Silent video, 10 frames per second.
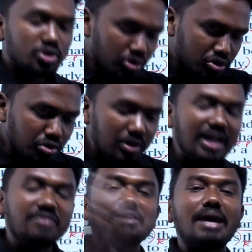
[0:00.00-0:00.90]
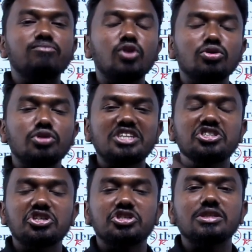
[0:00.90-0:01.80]
So to lift up those
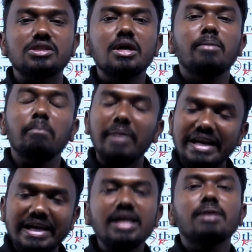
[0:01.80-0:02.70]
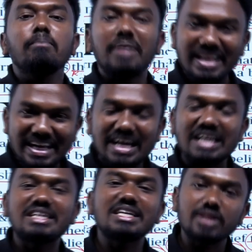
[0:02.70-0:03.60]
restrictions, many
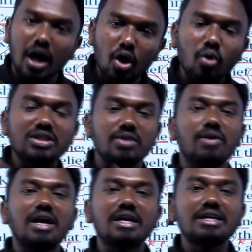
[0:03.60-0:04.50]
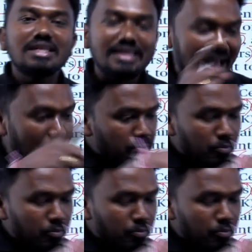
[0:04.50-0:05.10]
countries all over the world, they are